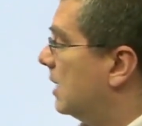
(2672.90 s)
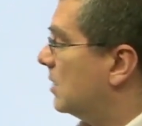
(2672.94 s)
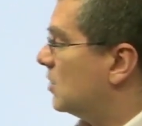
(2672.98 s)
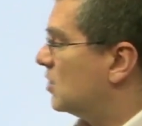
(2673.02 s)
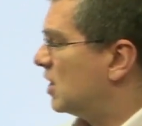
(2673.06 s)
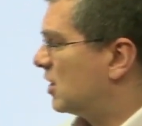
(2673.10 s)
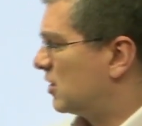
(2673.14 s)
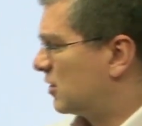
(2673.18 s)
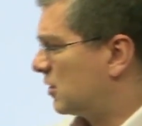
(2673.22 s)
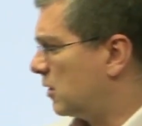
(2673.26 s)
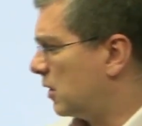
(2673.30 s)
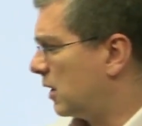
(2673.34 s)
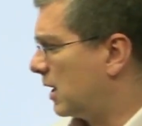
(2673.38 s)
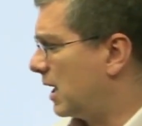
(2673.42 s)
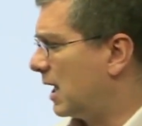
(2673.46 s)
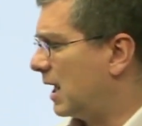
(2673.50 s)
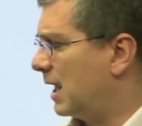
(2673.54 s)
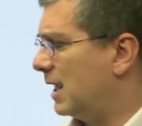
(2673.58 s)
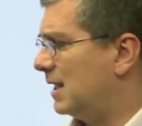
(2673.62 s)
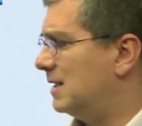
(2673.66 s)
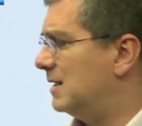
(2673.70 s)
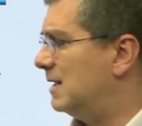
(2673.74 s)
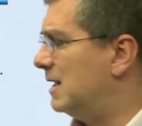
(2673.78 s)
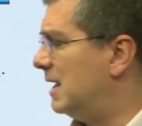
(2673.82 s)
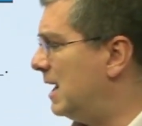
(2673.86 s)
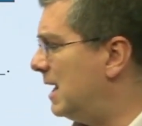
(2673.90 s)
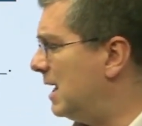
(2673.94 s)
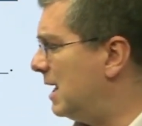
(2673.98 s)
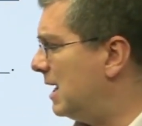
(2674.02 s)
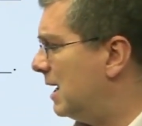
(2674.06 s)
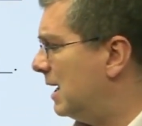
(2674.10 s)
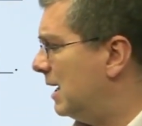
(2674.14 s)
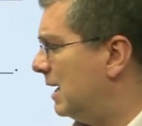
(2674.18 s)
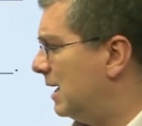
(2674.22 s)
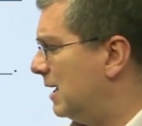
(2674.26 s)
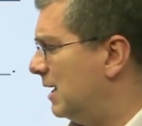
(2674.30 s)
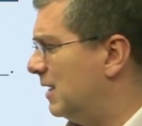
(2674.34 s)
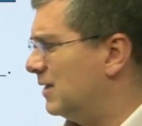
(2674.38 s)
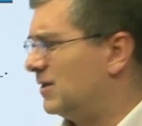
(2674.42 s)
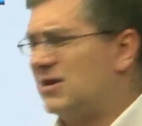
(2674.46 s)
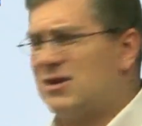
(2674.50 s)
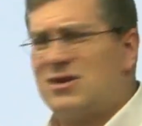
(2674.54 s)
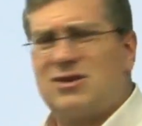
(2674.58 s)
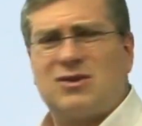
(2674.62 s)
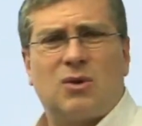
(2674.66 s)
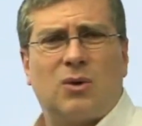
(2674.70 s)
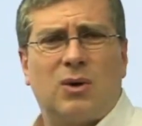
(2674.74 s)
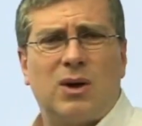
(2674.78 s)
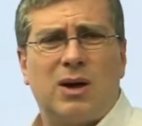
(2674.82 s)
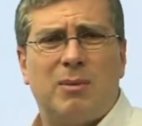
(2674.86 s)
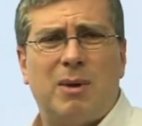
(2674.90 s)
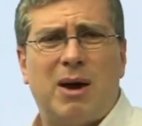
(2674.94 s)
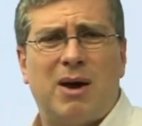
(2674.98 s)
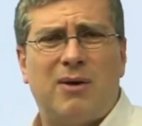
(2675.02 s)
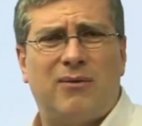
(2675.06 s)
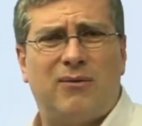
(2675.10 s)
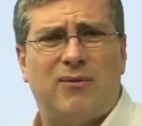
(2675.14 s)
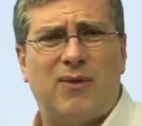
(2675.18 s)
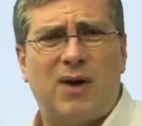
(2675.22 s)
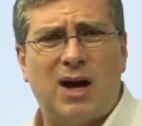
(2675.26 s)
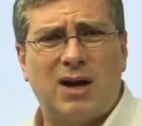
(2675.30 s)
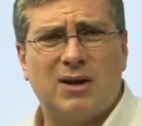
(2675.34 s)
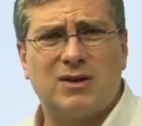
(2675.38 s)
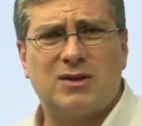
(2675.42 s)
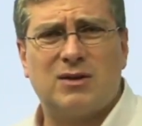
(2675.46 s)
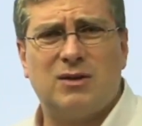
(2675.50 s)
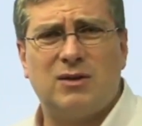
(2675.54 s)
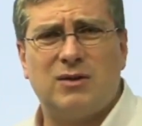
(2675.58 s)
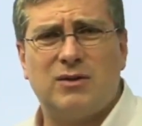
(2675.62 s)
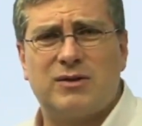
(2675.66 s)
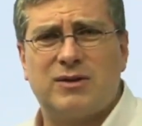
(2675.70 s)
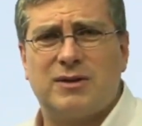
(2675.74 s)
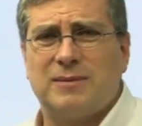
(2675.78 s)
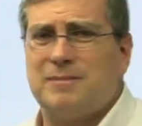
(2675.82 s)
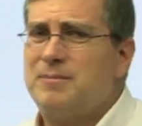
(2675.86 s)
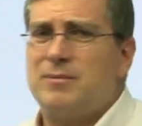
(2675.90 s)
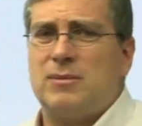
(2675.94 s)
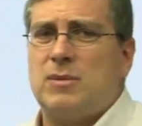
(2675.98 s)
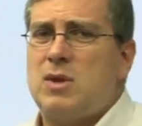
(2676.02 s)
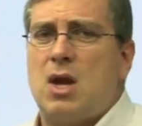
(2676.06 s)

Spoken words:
Just looking at D, is the story about fossils?